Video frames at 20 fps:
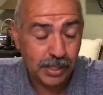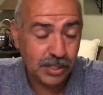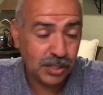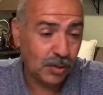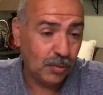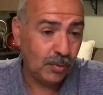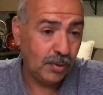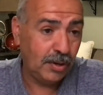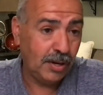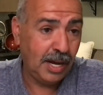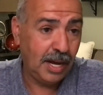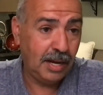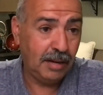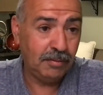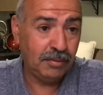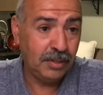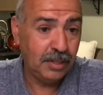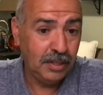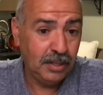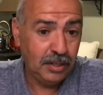So we'll
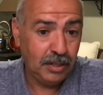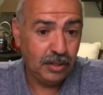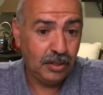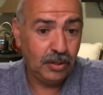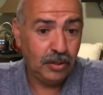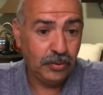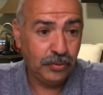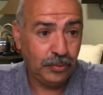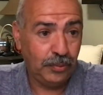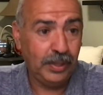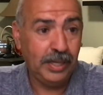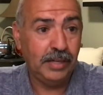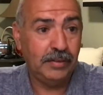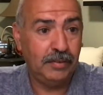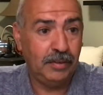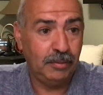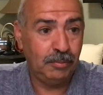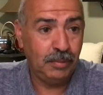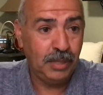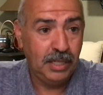have, 3 of
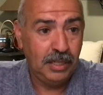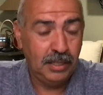them